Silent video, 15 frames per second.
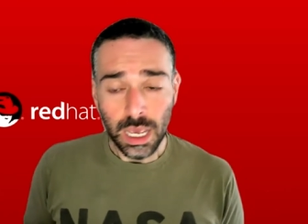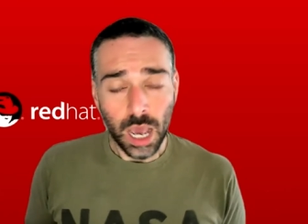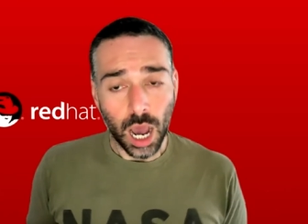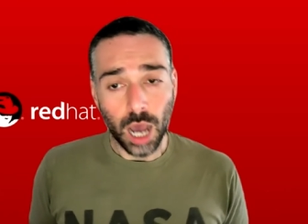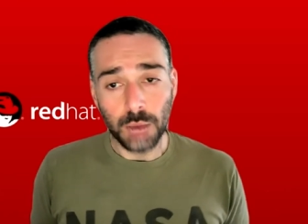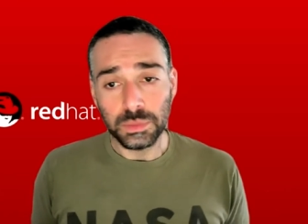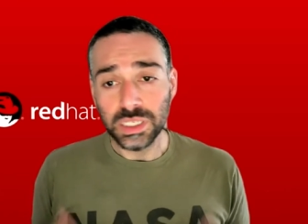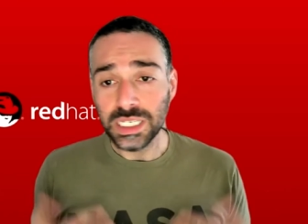
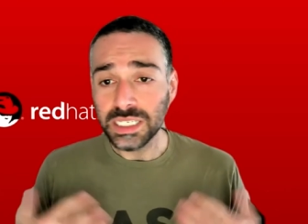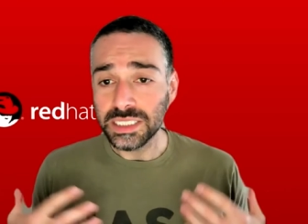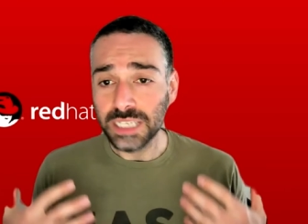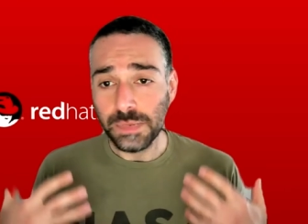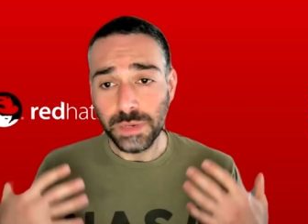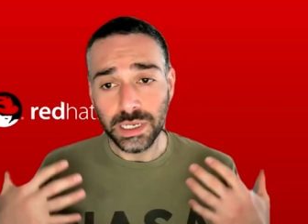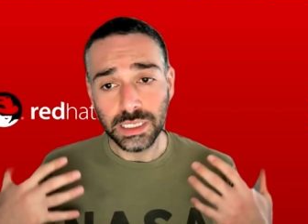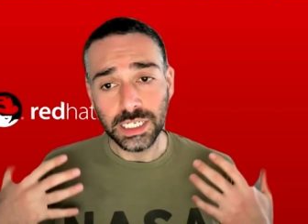Um, these
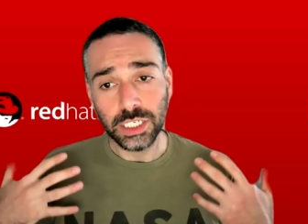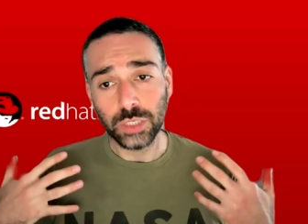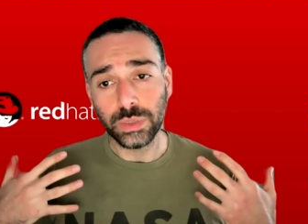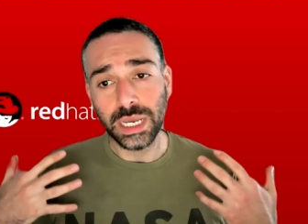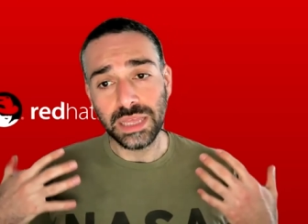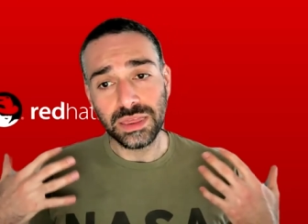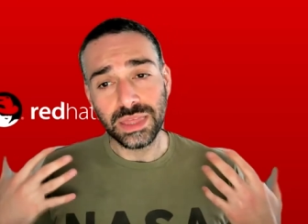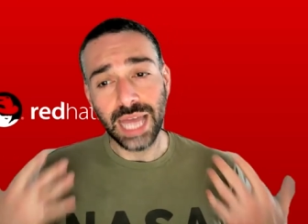typically
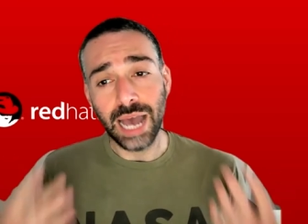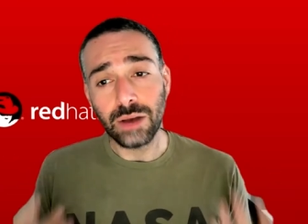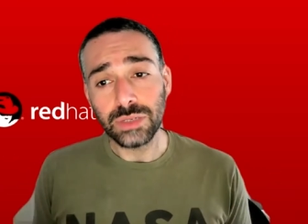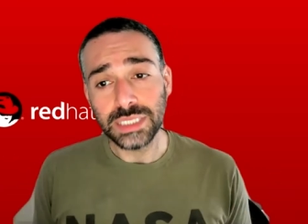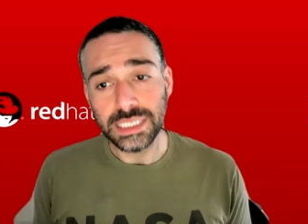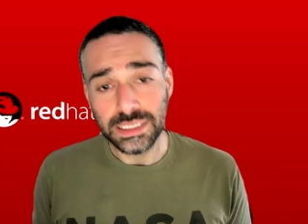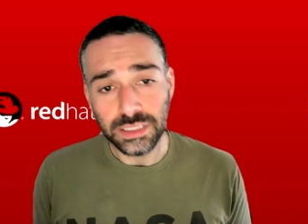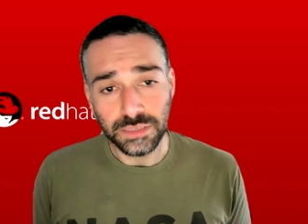create
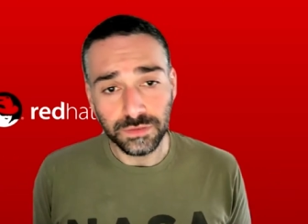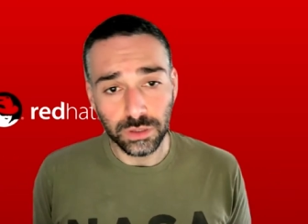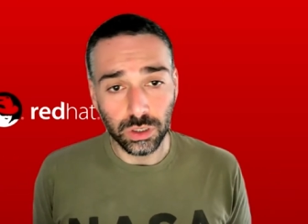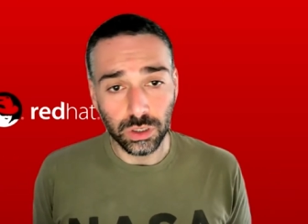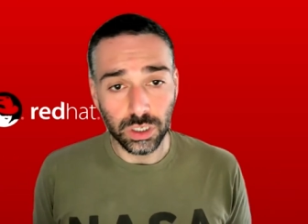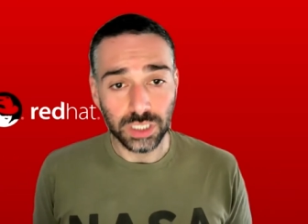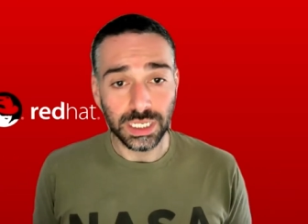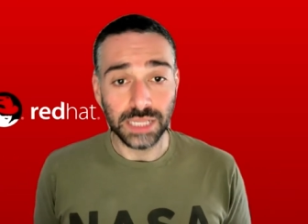thousands of
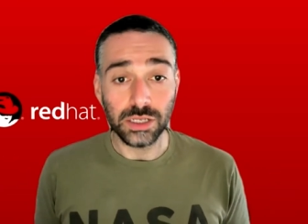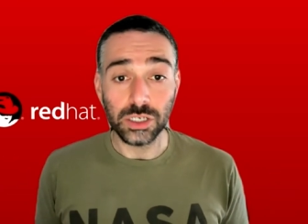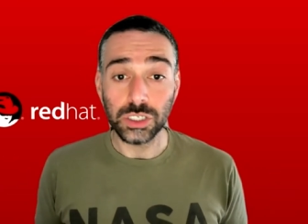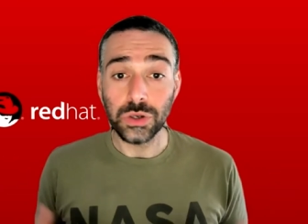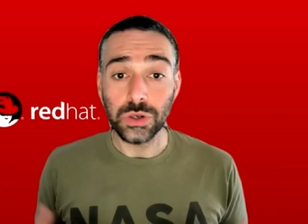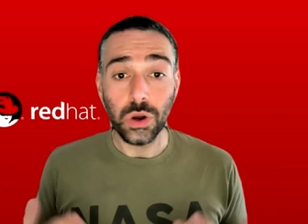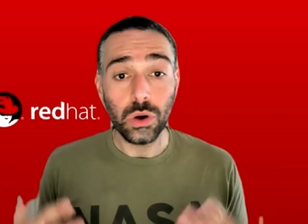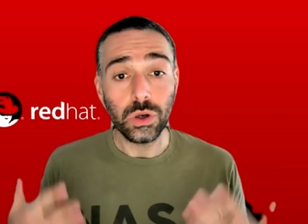alerts and there's
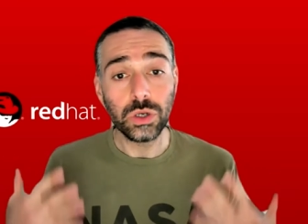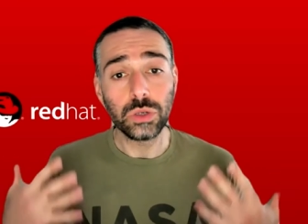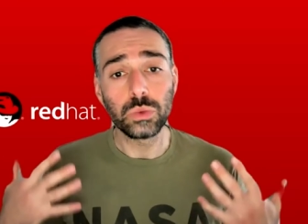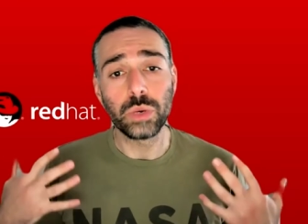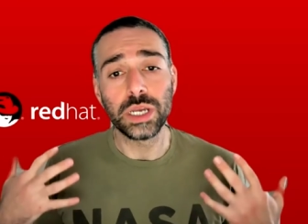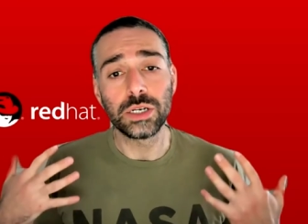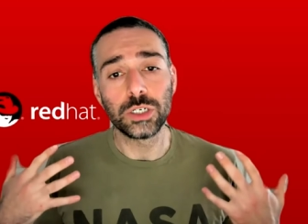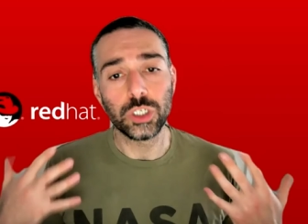no good
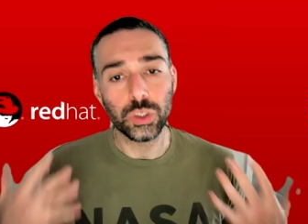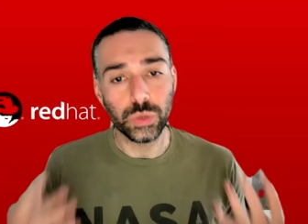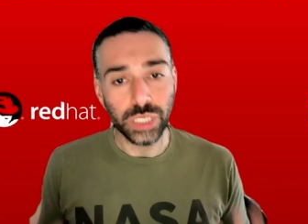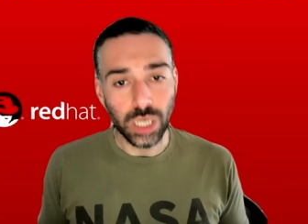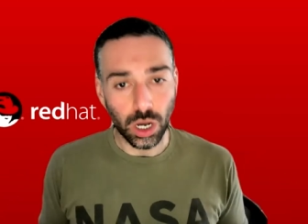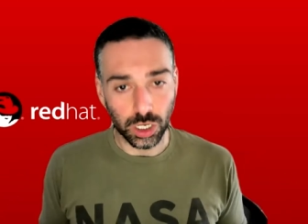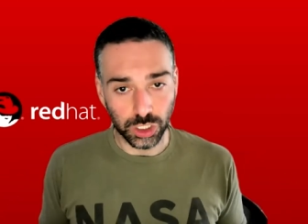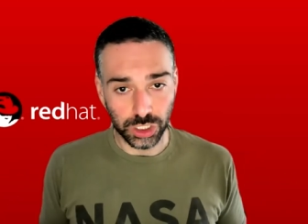way to
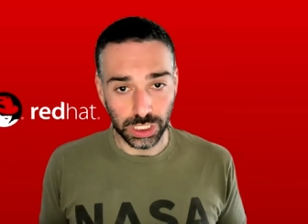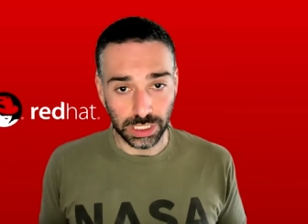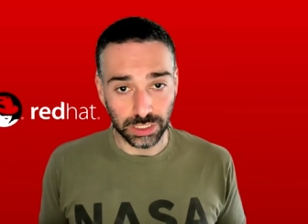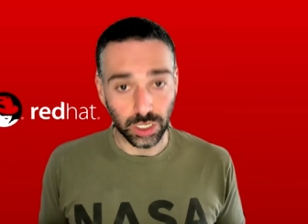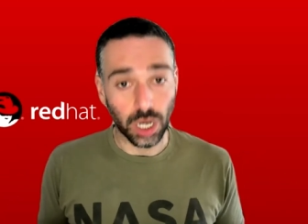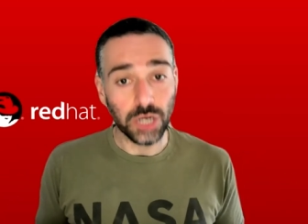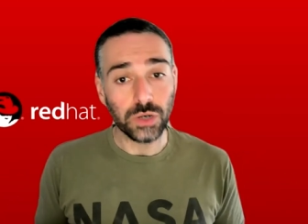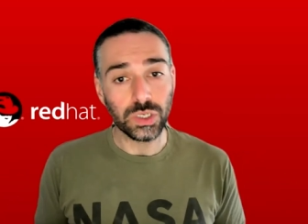triage these.
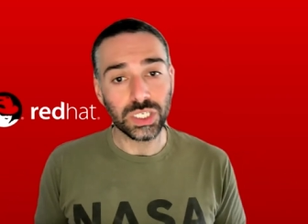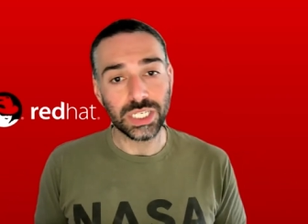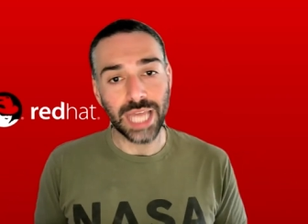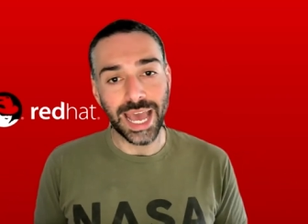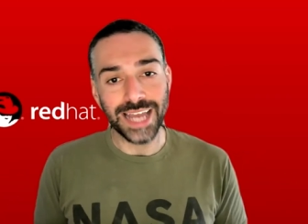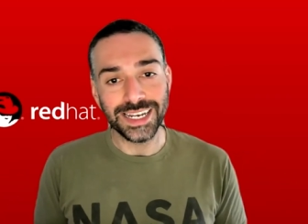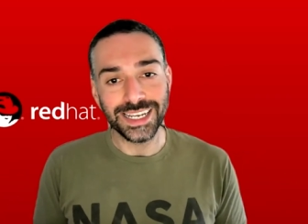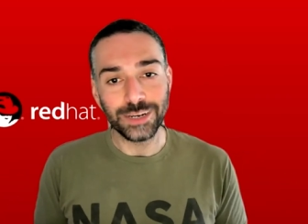
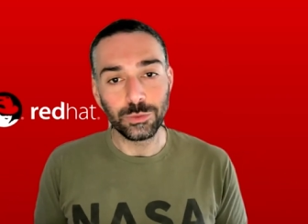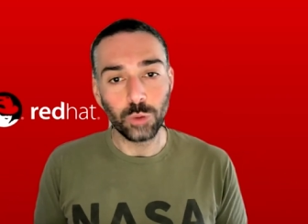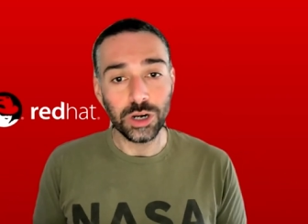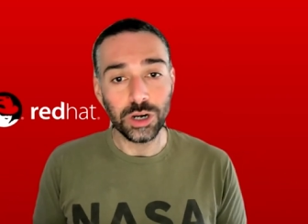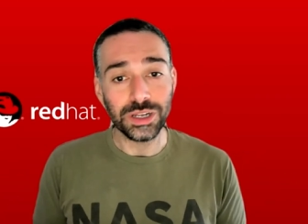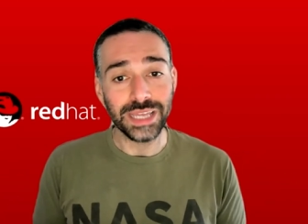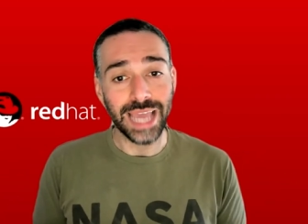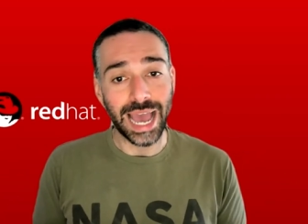Understanding what
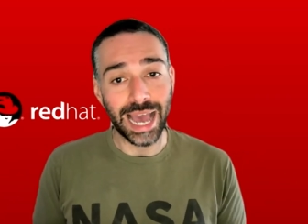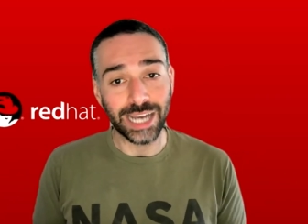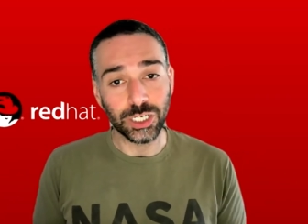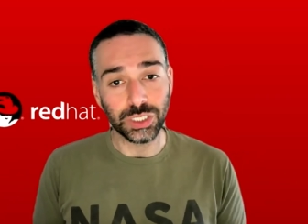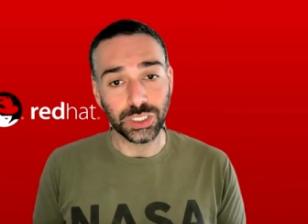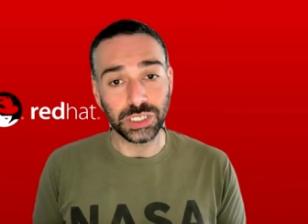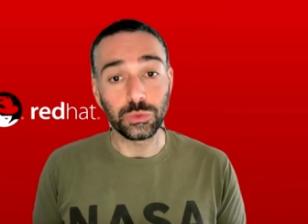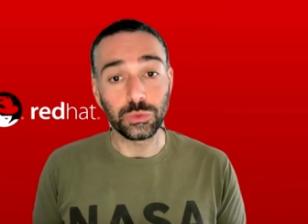are they
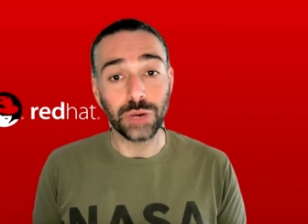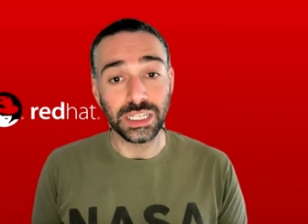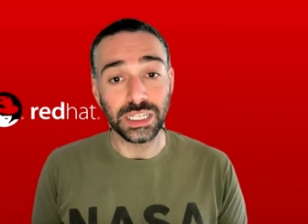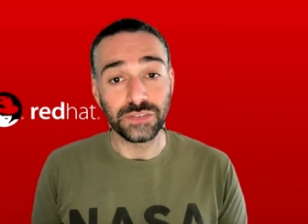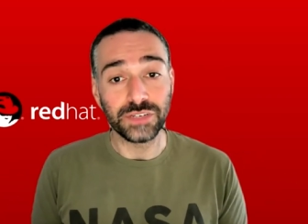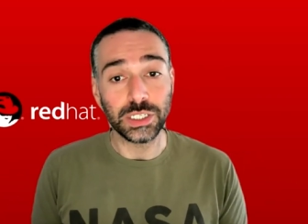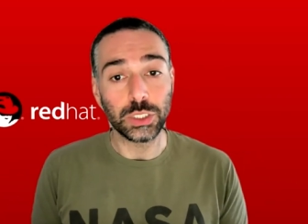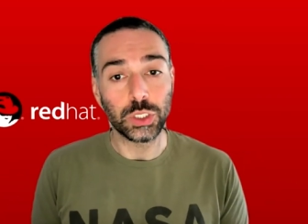actually
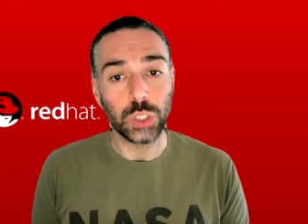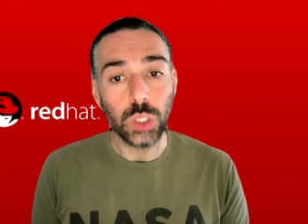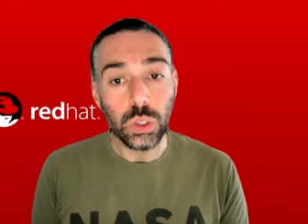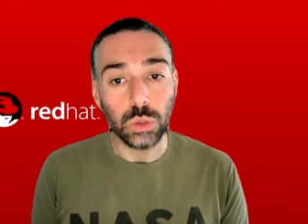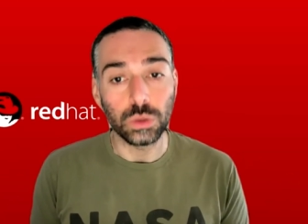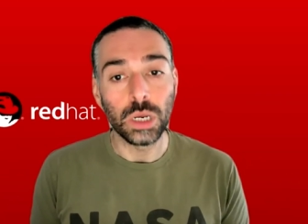relevant to?